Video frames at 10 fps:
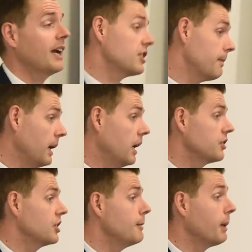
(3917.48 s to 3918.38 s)
Brexit
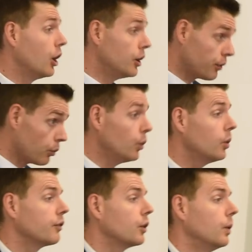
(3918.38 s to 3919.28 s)
Party. But
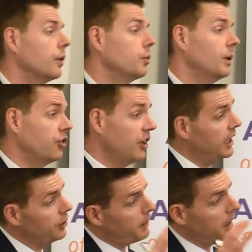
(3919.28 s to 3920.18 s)
overall, of course, we're
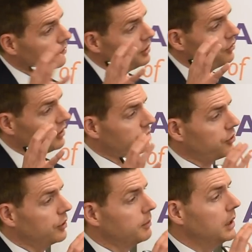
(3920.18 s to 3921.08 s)
seeing the party
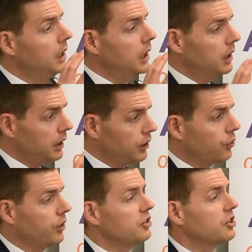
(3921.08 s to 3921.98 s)
system
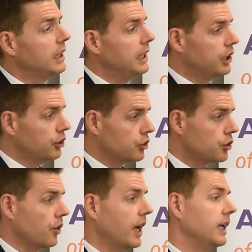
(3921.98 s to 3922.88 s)
increasingly
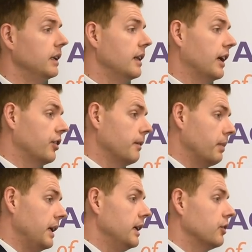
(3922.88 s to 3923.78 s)
constrained. The
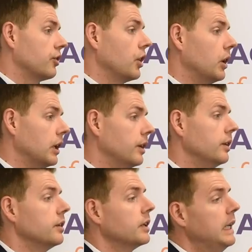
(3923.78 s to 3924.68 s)
SNP in
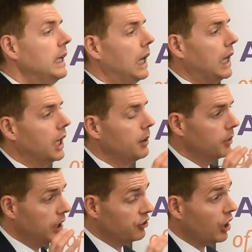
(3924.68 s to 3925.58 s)
Scotland,
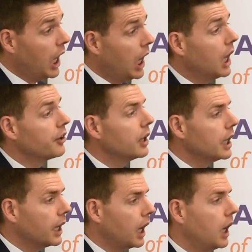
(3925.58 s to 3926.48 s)
it's harder
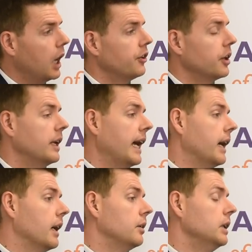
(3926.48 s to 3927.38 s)
and harder
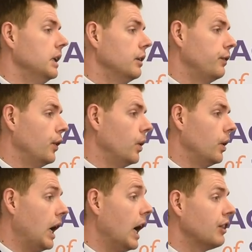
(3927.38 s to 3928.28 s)
now
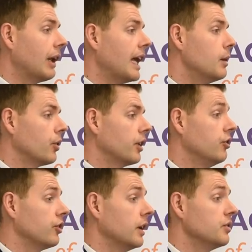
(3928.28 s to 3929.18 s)
for either Labour or the
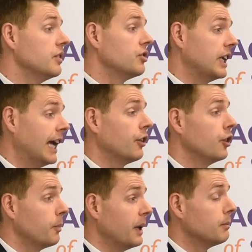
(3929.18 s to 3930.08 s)
Conservatives to get
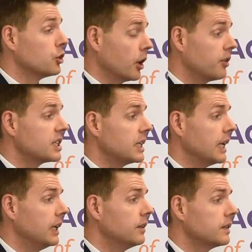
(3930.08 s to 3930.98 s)
those big
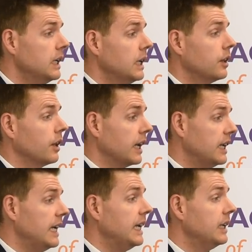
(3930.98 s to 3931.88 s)
majorities that they
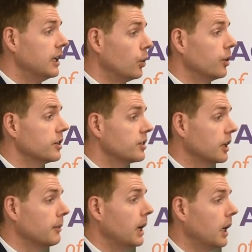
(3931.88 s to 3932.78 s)
need in order to
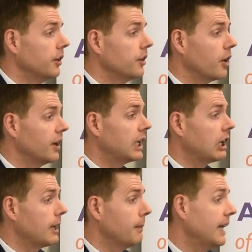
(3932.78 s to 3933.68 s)
command a very
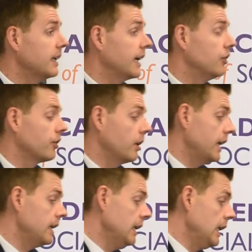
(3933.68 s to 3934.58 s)
clear mandate. So
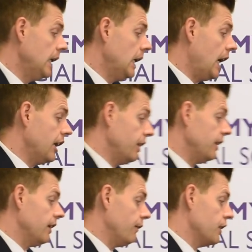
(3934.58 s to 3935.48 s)
I
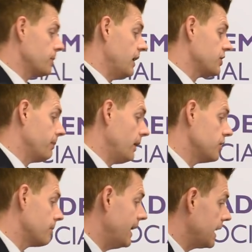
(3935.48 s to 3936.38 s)
think first past the
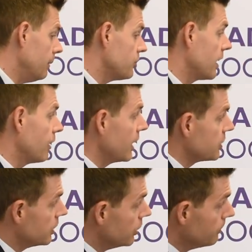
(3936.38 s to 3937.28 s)
post may come to their
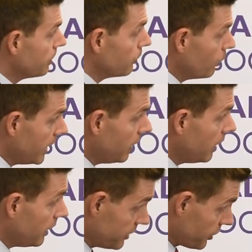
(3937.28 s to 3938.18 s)
rescue, but we
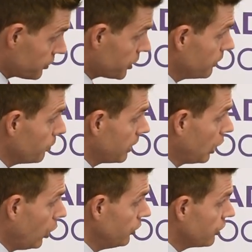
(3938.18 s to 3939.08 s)
are, as I've shown with the
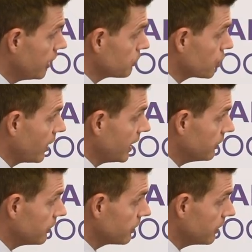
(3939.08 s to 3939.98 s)
long-term
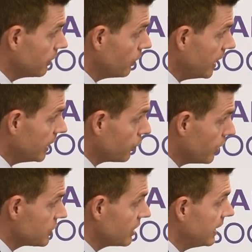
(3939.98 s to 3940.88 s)
trends,
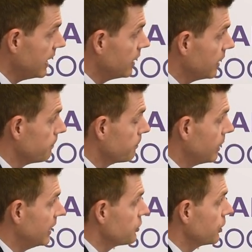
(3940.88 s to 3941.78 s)
increasingly in a
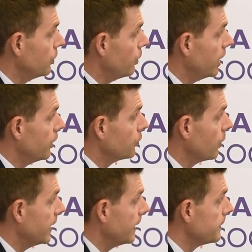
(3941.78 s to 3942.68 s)
political world
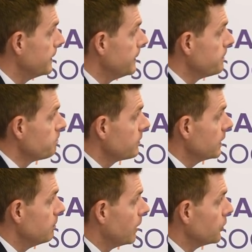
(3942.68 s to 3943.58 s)
where
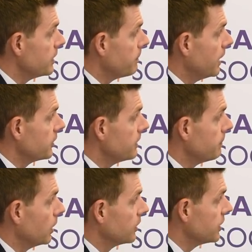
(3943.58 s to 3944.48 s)
multi-party
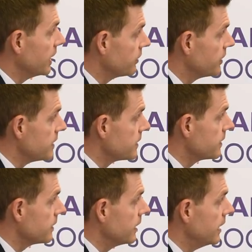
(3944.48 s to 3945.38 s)
politics is